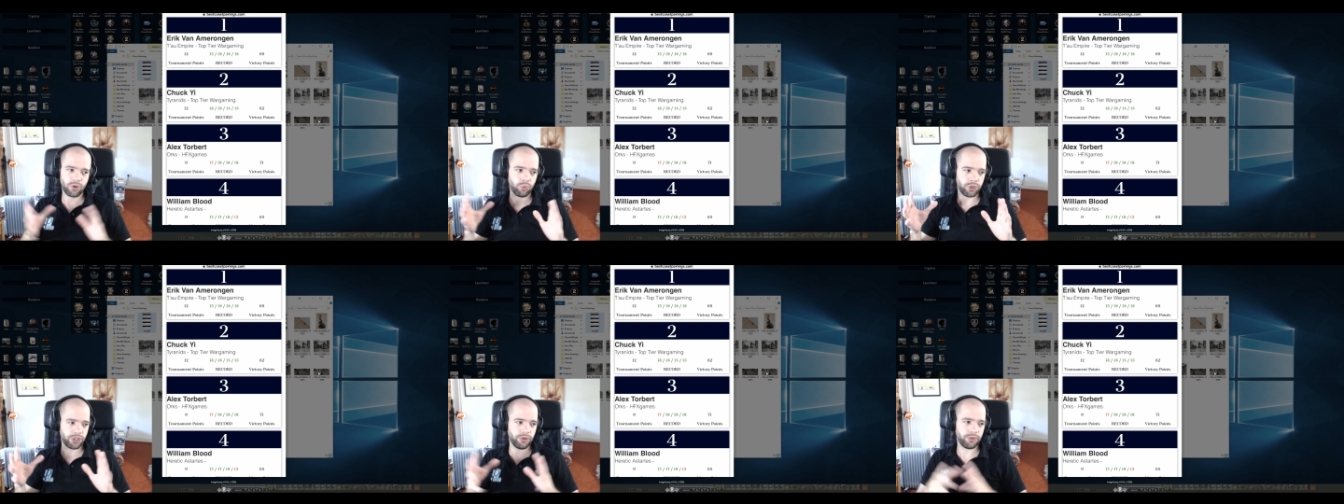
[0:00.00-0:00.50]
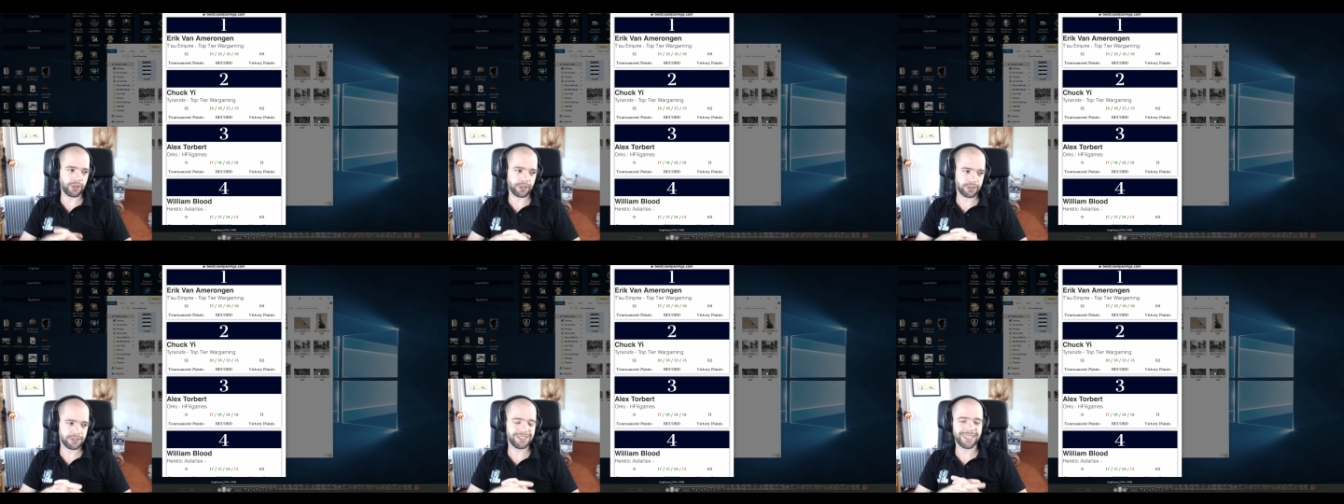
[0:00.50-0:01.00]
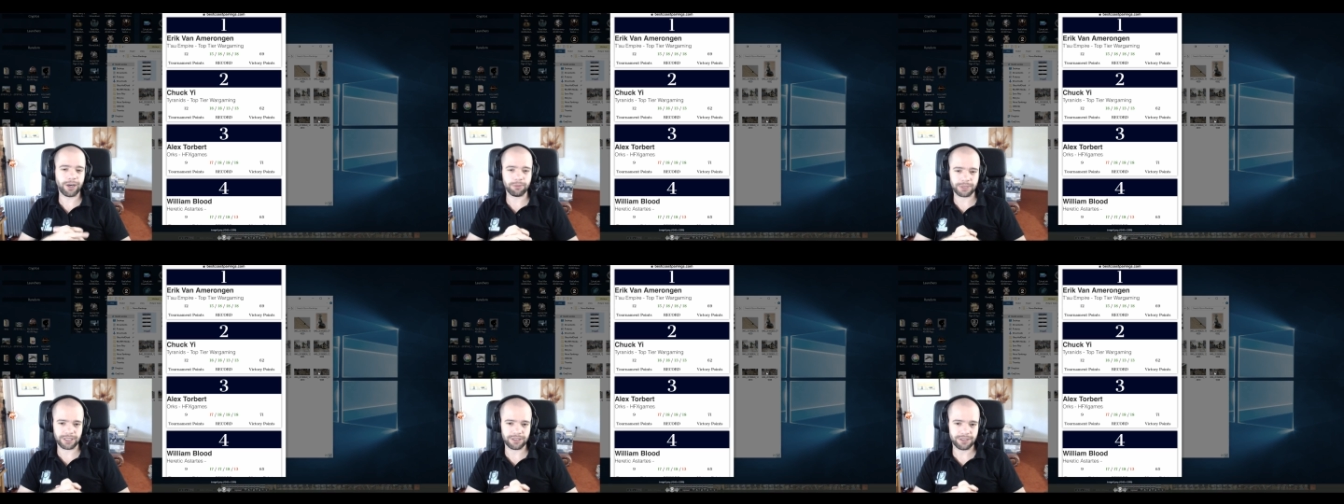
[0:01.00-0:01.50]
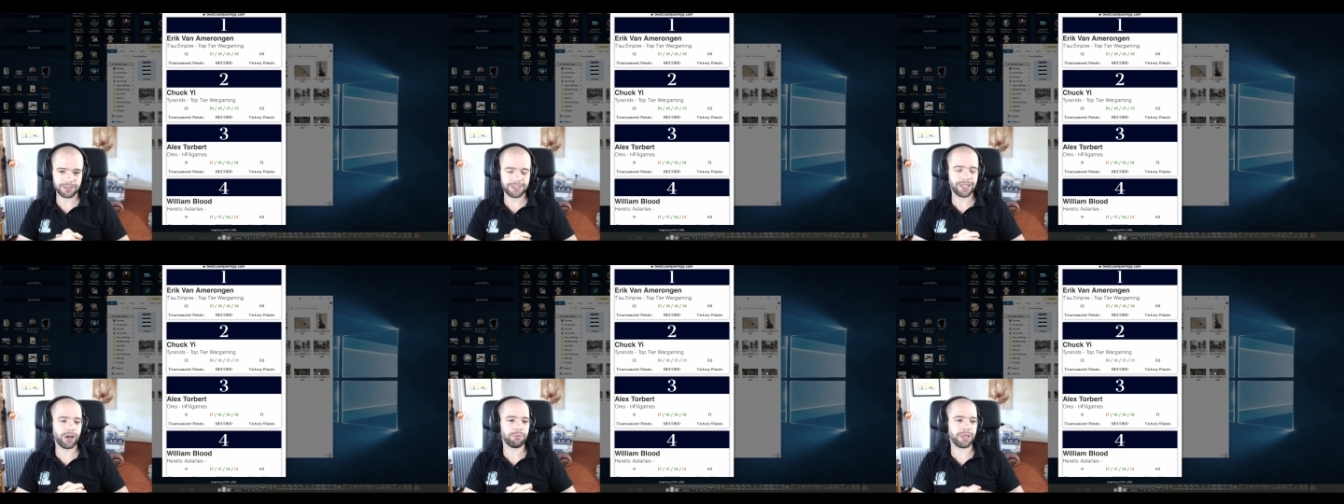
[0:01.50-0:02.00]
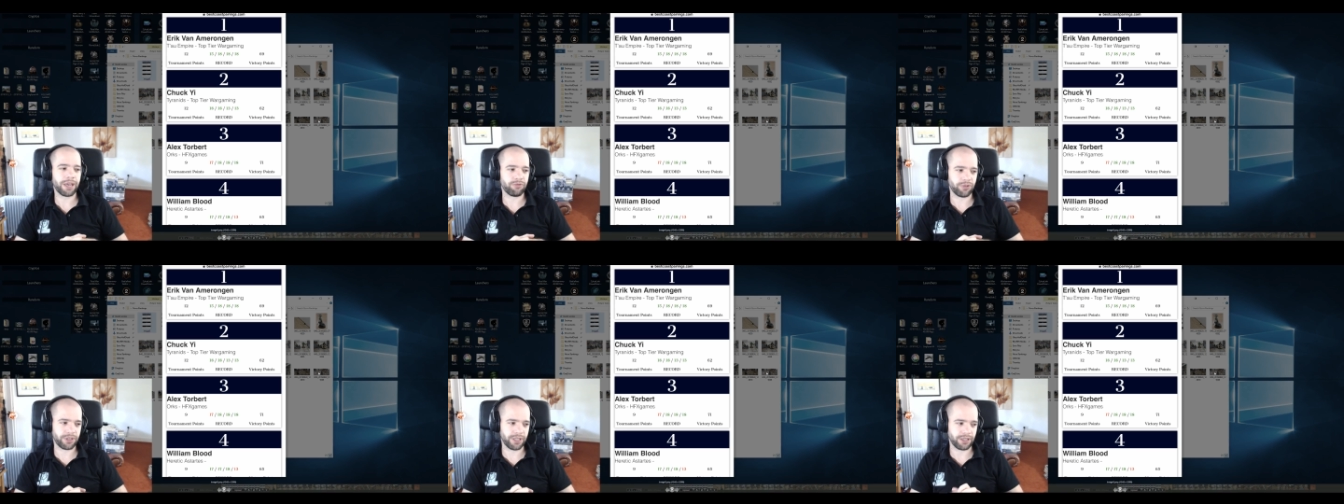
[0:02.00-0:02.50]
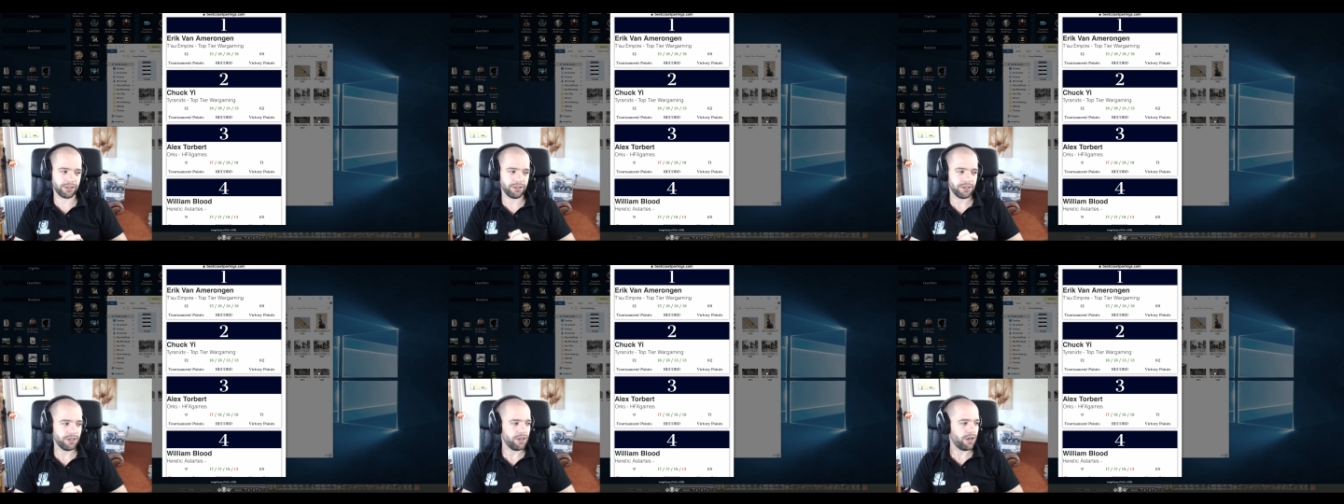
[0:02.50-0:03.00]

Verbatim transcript: What do you think? Tell me. Tell me everything.